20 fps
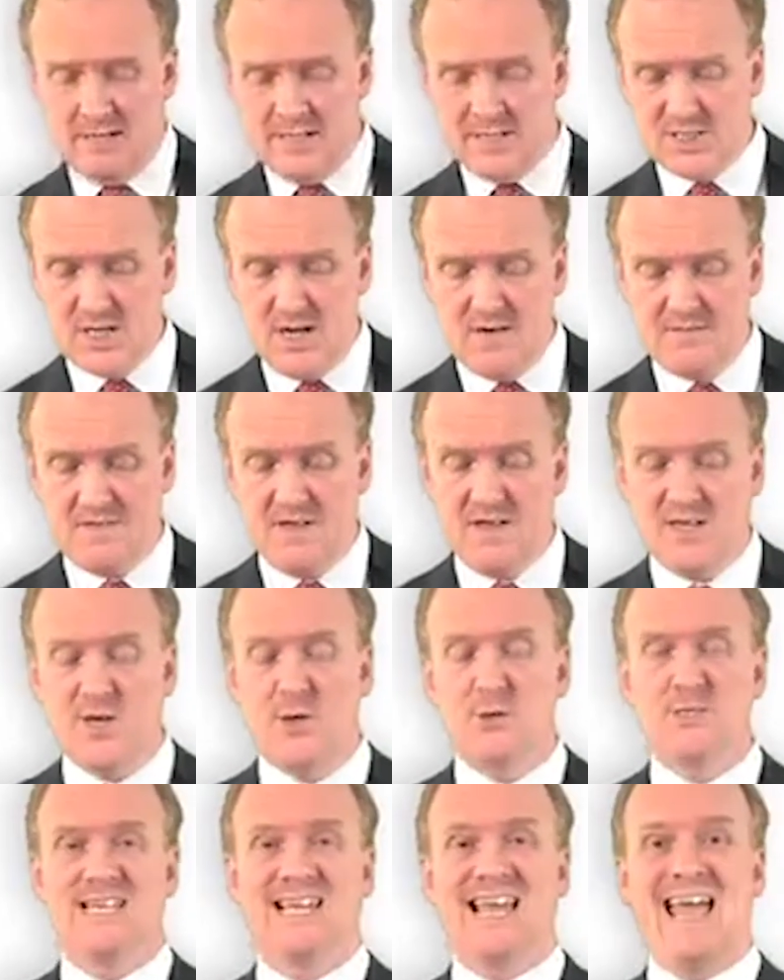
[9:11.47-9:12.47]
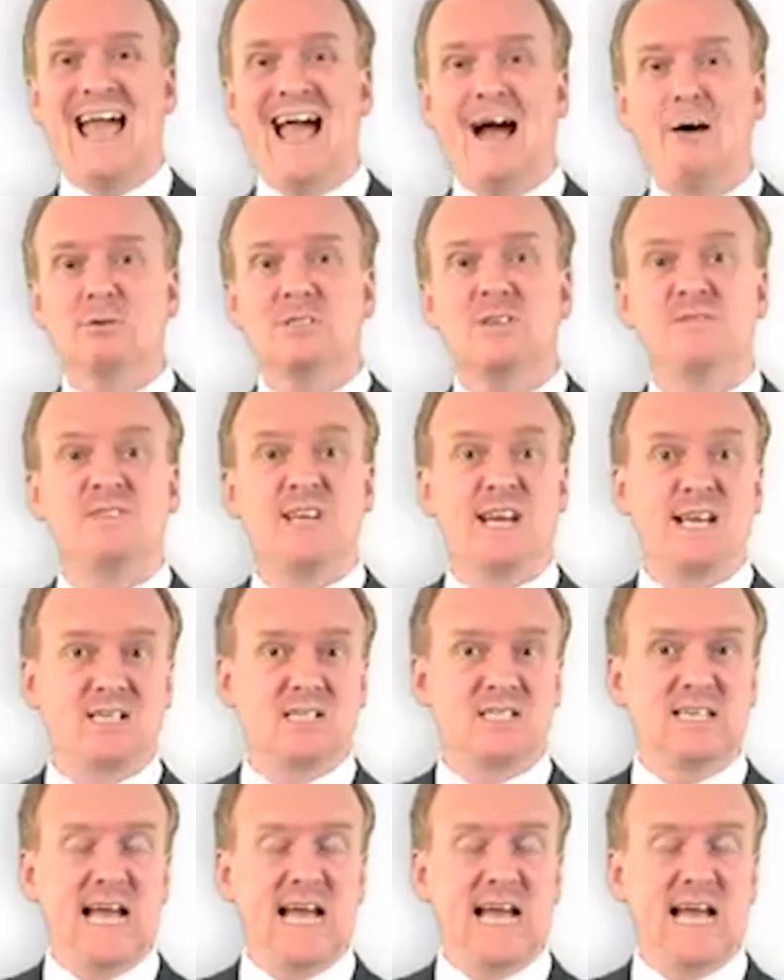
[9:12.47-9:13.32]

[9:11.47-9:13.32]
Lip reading: So if they're using out-of-date